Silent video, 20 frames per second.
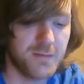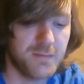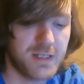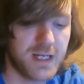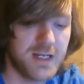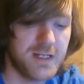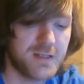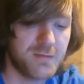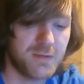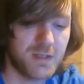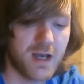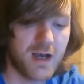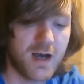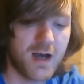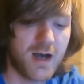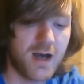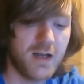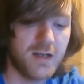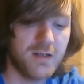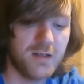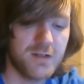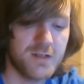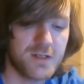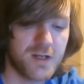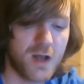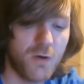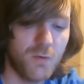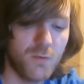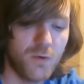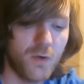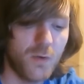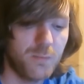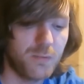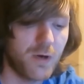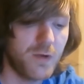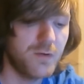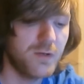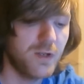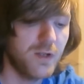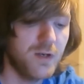updates with heart icons whole or
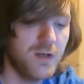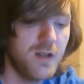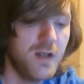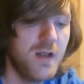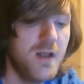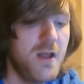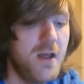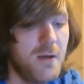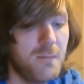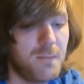broken,